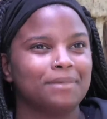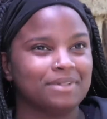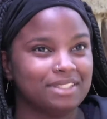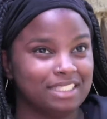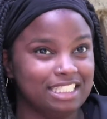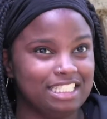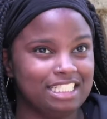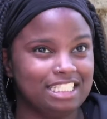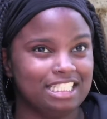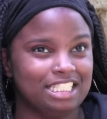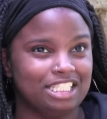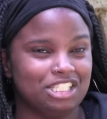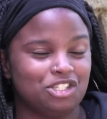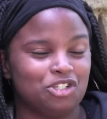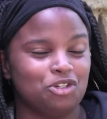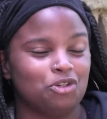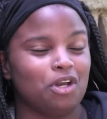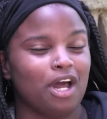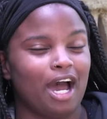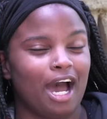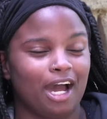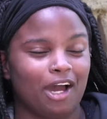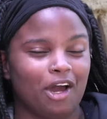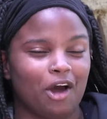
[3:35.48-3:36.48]
please
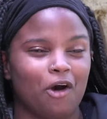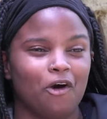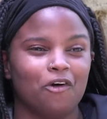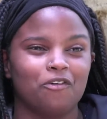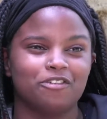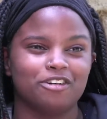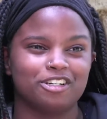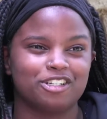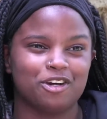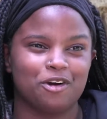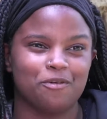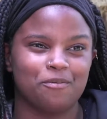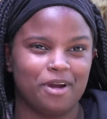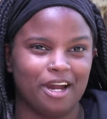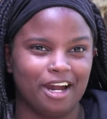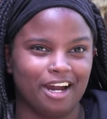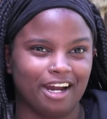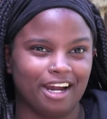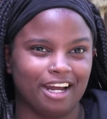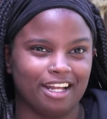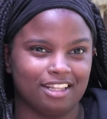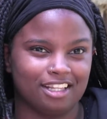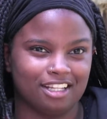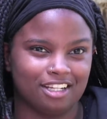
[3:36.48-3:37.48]
do not go over to
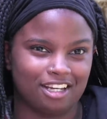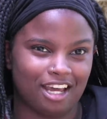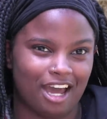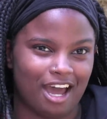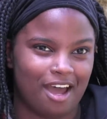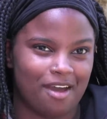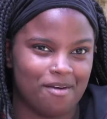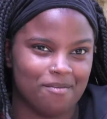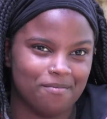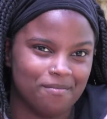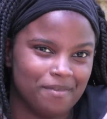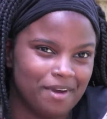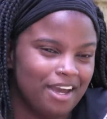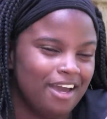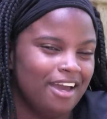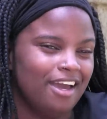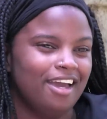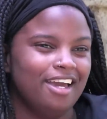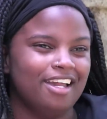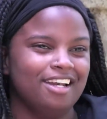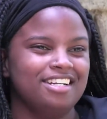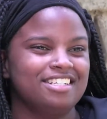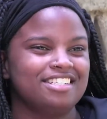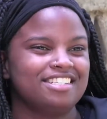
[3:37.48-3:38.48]
America at the time.
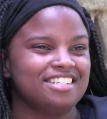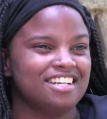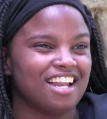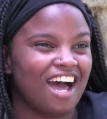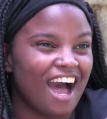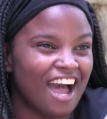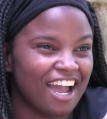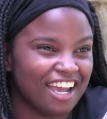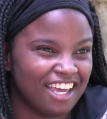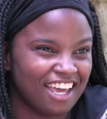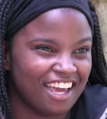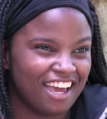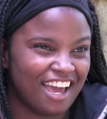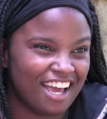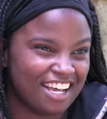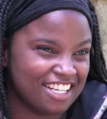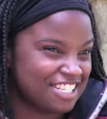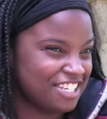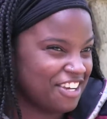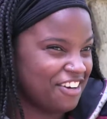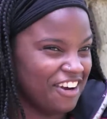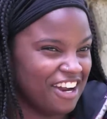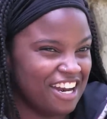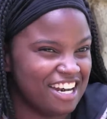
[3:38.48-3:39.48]
It is not
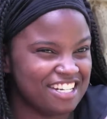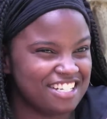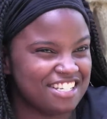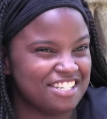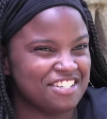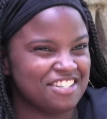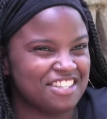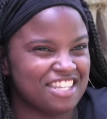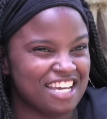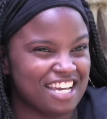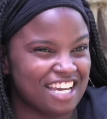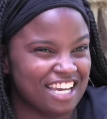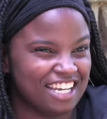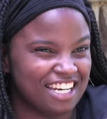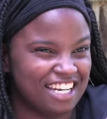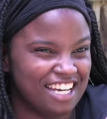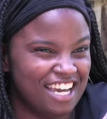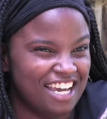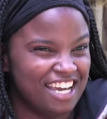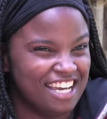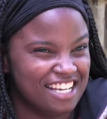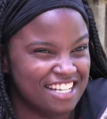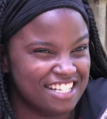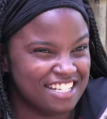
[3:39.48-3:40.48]
as great as you think
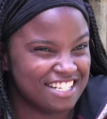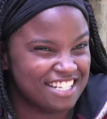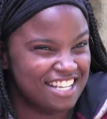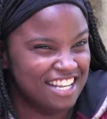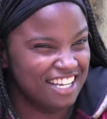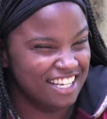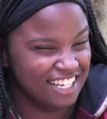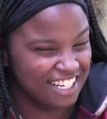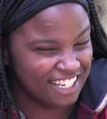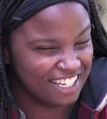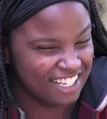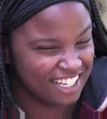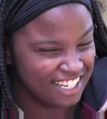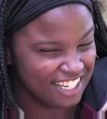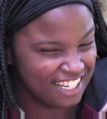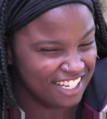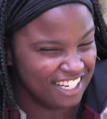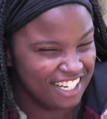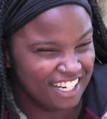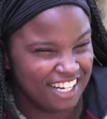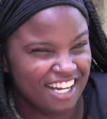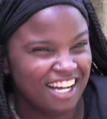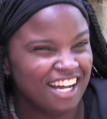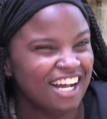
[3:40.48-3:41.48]
it is,
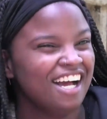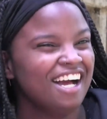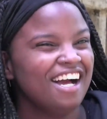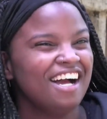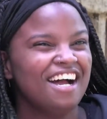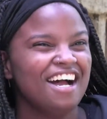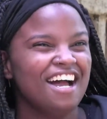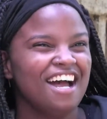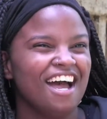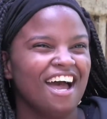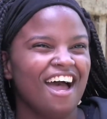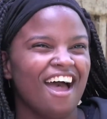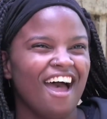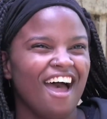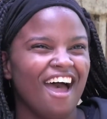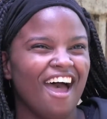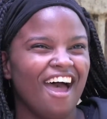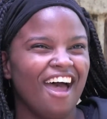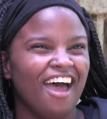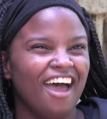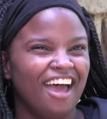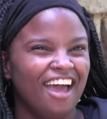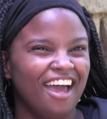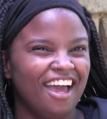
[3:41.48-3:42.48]

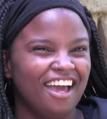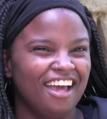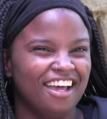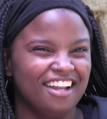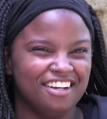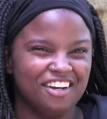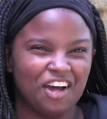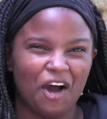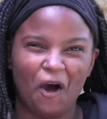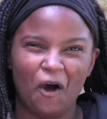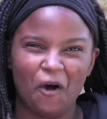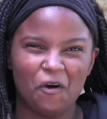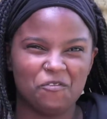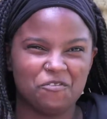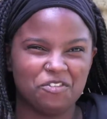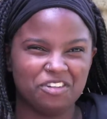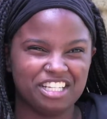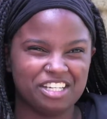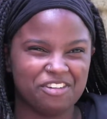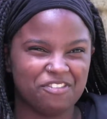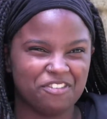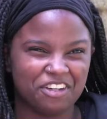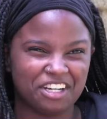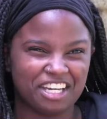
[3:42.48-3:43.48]
and
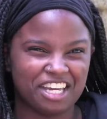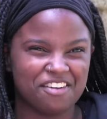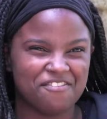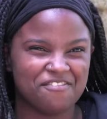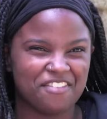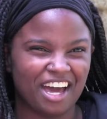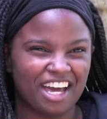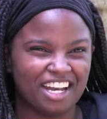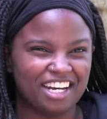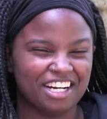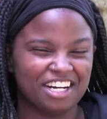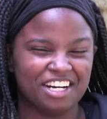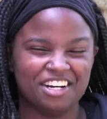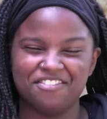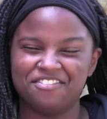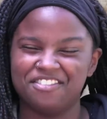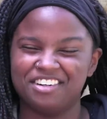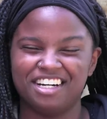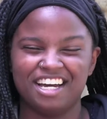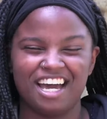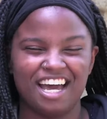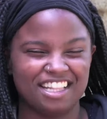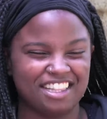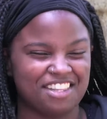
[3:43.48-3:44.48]
hopefully we'll get better,
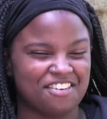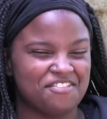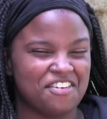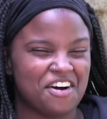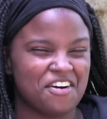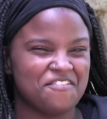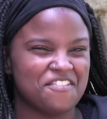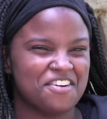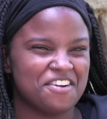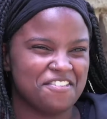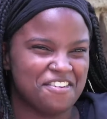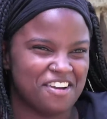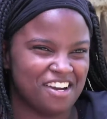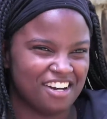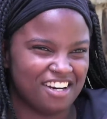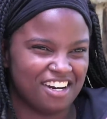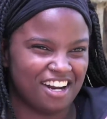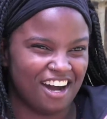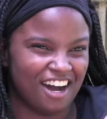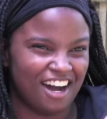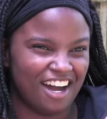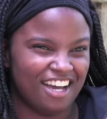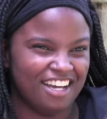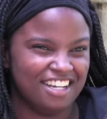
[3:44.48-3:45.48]
but at the moment we are
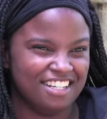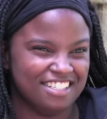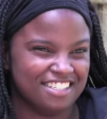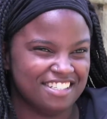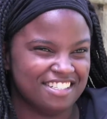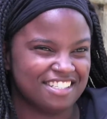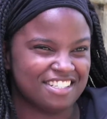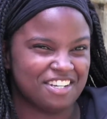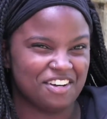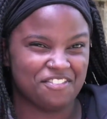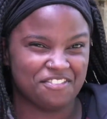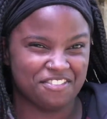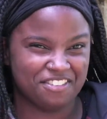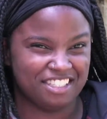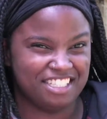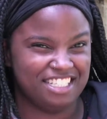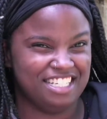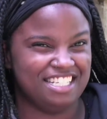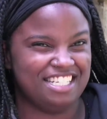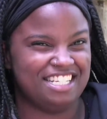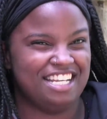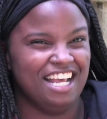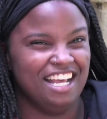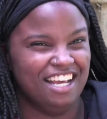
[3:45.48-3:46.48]
not, so
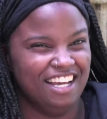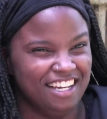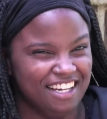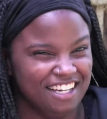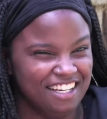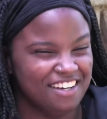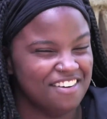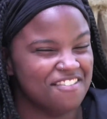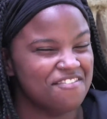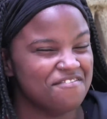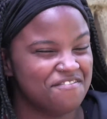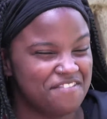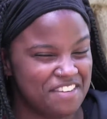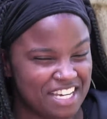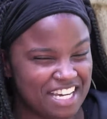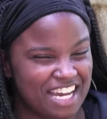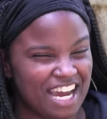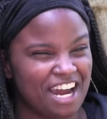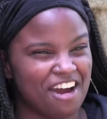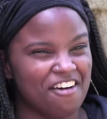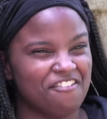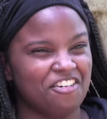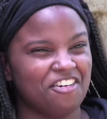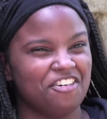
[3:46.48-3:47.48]
please be
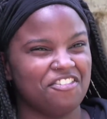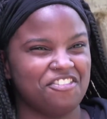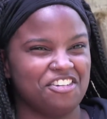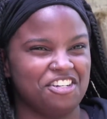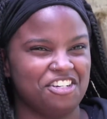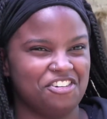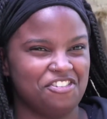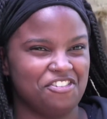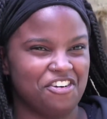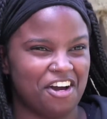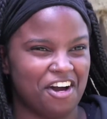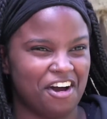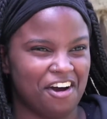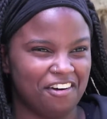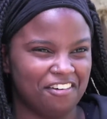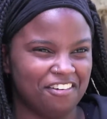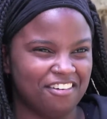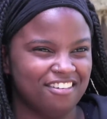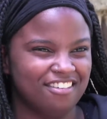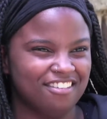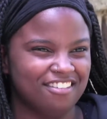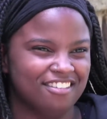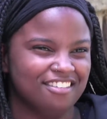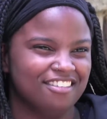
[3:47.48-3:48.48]
careful if you do
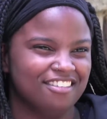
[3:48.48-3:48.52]
go.